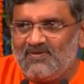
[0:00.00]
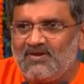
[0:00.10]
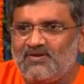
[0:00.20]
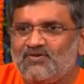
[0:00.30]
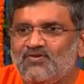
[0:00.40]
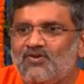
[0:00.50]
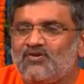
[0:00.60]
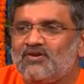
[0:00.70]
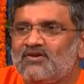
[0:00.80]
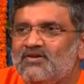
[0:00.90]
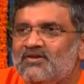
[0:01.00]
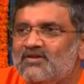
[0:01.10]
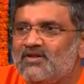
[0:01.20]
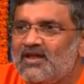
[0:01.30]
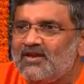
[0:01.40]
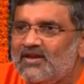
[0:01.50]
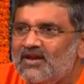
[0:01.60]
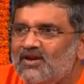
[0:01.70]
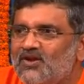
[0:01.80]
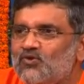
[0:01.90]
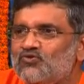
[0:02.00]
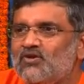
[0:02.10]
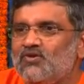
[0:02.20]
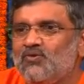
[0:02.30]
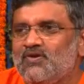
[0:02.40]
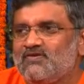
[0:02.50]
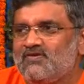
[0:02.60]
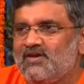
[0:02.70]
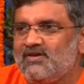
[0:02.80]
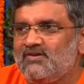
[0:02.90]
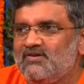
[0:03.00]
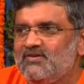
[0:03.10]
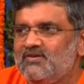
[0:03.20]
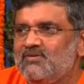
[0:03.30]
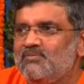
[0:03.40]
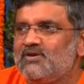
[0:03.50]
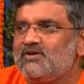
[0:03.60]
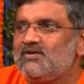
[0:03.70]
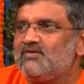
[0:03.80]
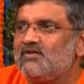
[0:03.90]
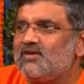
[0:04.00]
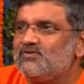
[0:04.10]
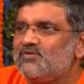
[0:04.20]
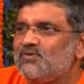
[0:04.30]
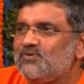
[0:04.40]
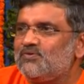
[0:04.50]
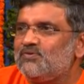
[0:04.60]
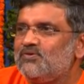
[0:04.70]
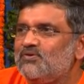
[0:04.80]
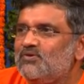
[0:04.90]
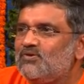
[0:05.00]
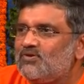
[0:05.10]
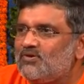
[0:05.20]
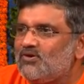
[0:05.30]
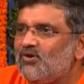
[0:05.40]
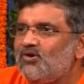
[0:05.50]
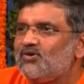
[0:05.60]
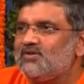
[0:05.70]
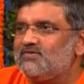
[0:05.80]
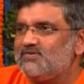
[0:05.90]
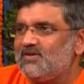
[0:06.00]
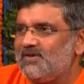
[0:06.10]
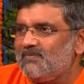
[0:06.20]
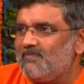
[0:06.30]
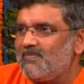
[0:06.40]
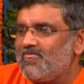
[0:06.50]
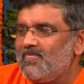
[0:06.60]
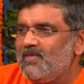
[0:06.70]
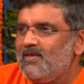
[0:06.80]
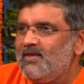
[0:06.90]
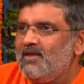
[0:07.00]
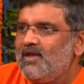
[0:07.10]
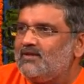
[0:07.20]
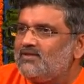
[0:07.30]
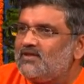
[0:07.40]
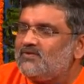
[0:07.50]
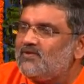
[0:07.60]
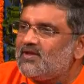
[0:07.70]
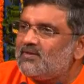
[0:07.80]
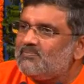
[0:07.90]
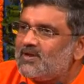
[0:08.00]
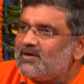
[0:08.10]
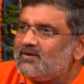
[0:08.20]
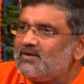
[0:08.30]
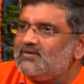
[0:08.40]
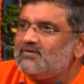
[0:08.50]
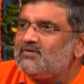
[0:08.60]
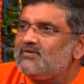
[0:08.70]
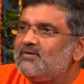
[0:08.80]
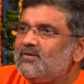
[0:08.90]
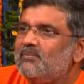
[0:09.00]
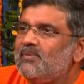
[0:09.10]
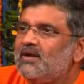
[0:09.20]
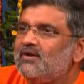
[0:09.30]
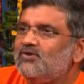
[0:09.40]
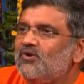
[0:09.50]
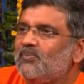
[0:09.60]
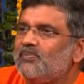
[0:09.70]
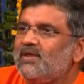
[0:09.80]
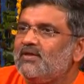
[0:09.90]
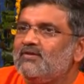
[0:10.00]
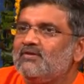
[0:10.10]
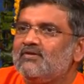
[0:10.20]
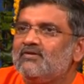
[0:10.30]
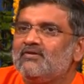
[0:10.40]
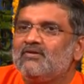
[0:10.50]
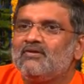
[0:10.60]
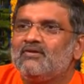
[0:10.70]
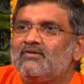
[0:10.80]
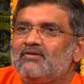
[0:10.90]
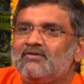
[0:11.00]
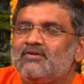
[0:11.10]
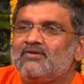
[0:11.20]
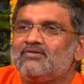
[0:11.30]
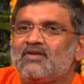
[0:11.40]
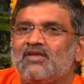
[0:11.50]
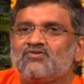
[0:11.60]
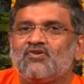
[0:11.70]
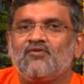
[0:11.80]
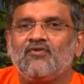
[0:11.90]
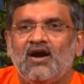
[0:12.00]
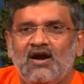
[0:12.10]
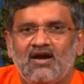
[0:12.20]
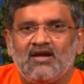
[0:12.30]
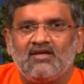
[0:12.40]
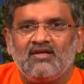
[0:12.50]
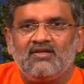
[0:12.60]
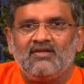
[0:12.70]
It is not an individual who is saying, but it is as though the Lord is saying. And this we can practice by dropping the sense of I